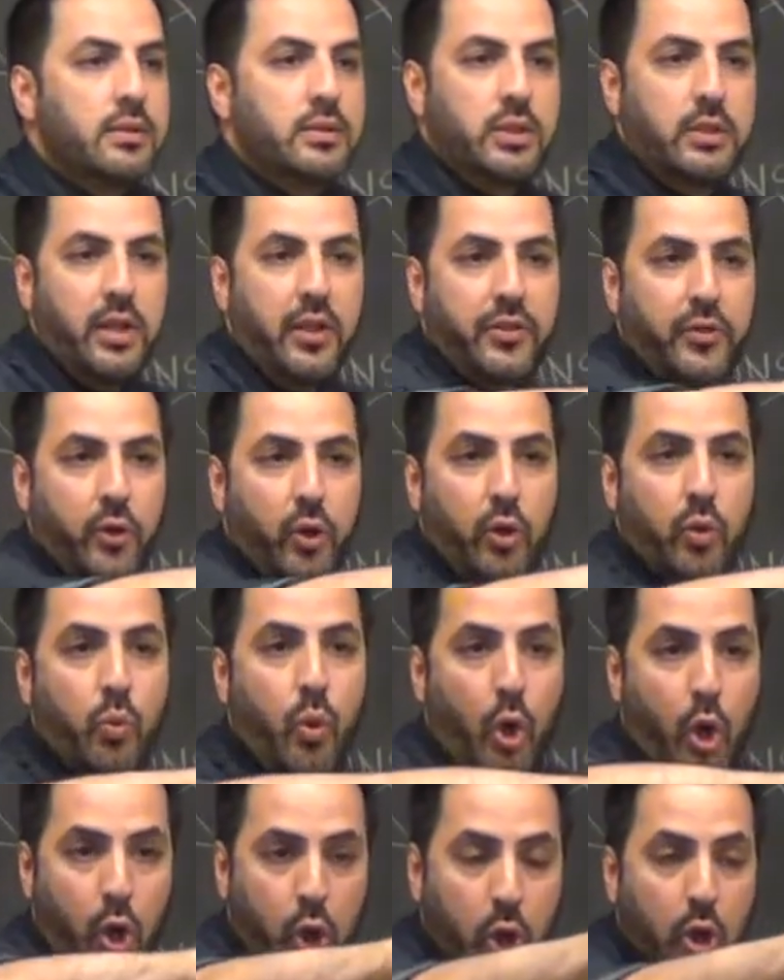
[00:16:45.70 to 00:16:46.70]
to the third
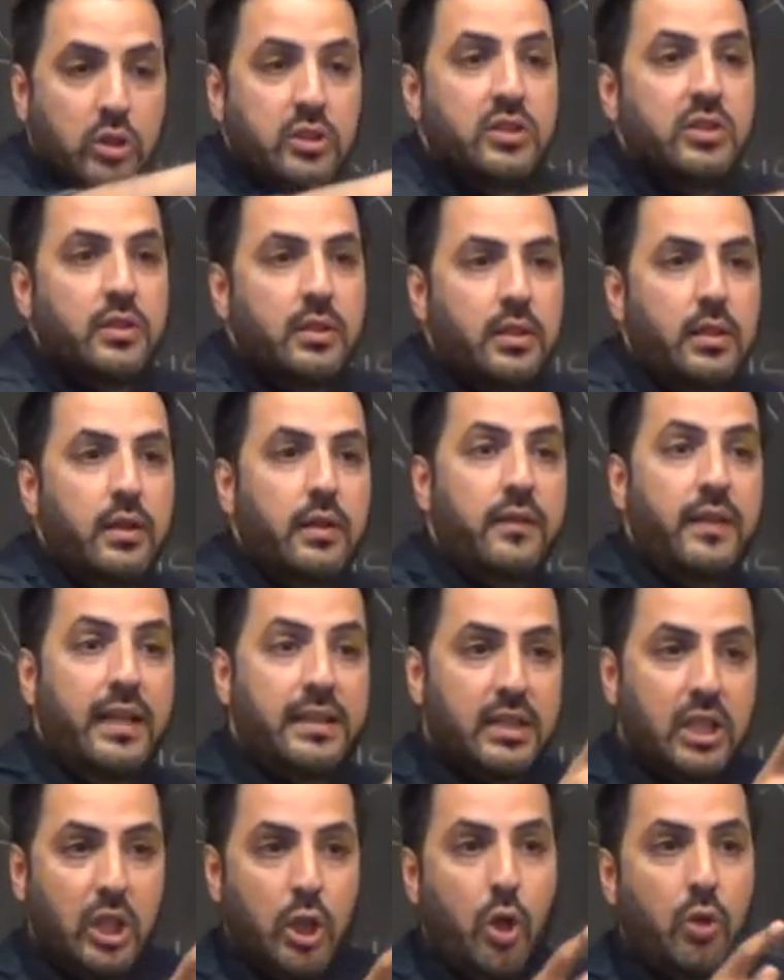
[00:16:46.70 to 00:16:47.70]
world
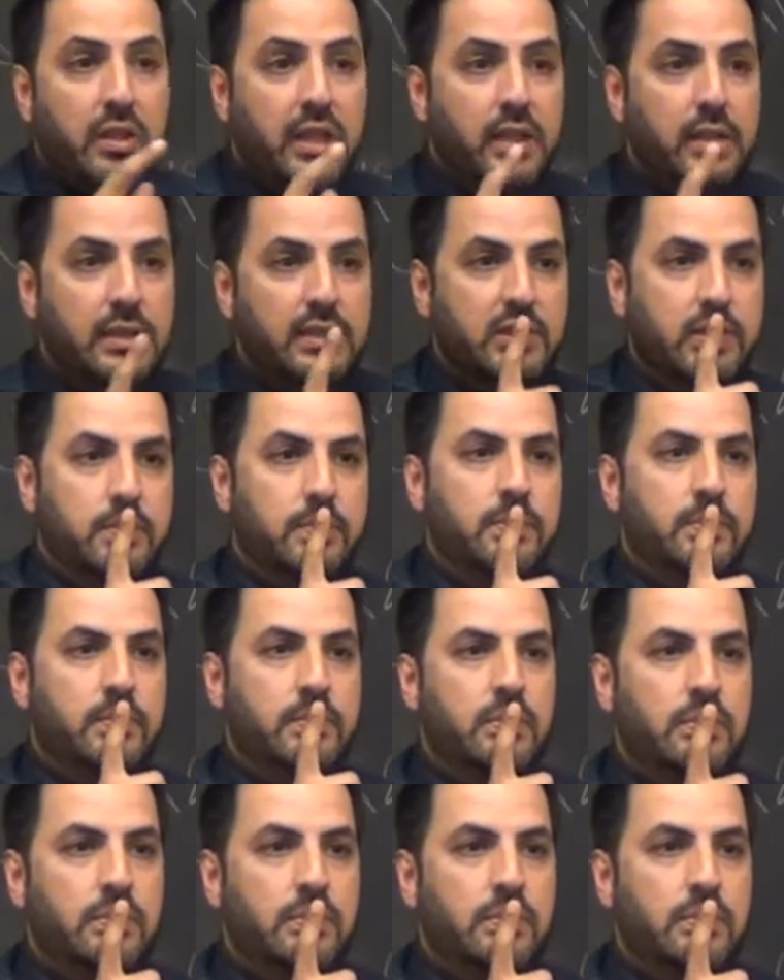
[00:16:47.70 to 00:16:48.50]
than colonialism.